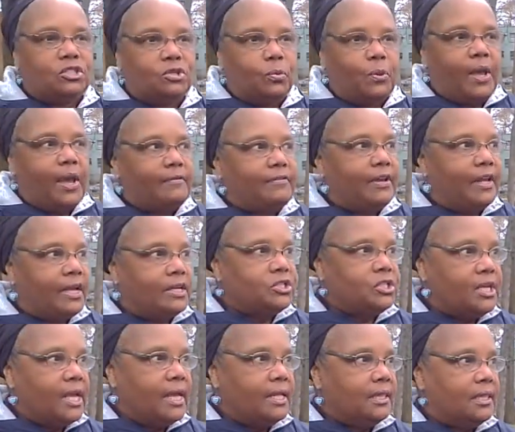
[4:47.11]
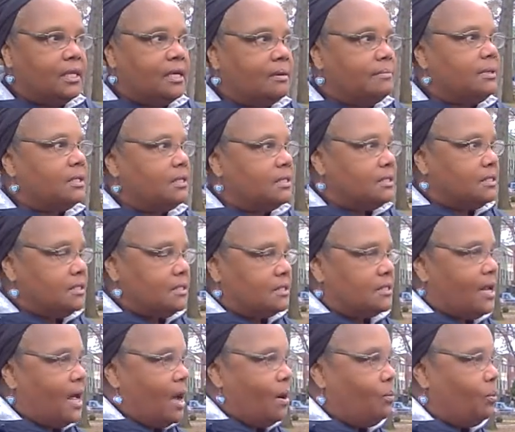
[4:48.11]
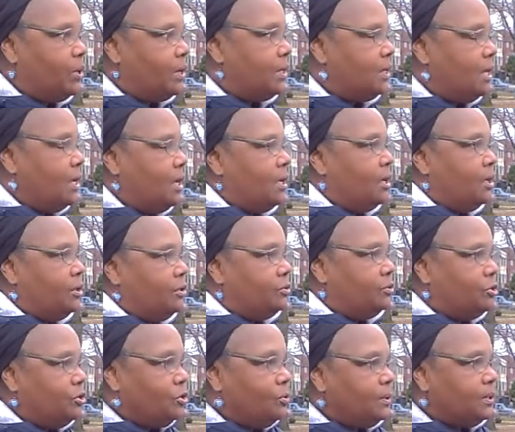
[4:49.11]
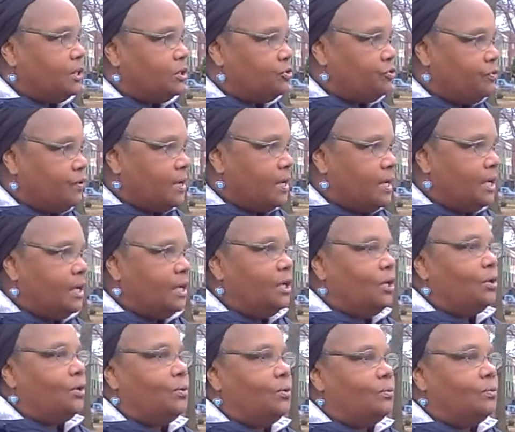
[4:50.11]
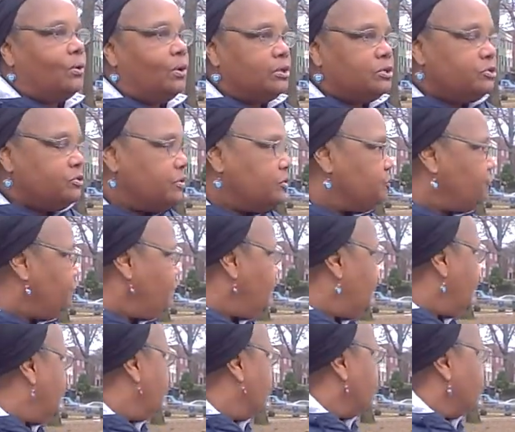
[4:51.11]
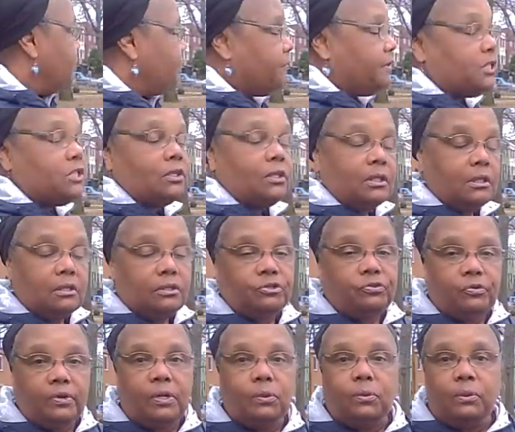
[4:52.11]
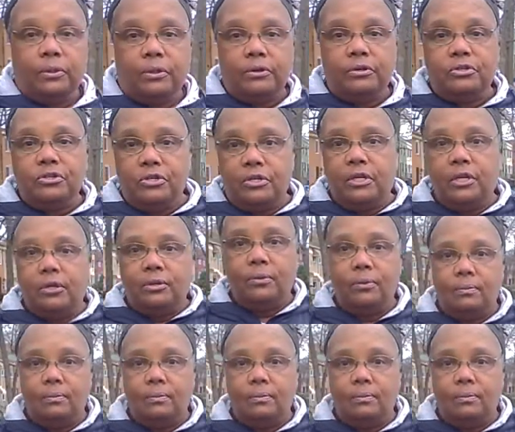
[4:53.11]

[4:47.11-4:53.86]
So we have to educate them that this is not what you do with the tree. You nurture a tree, and eventually the tree will nurture you.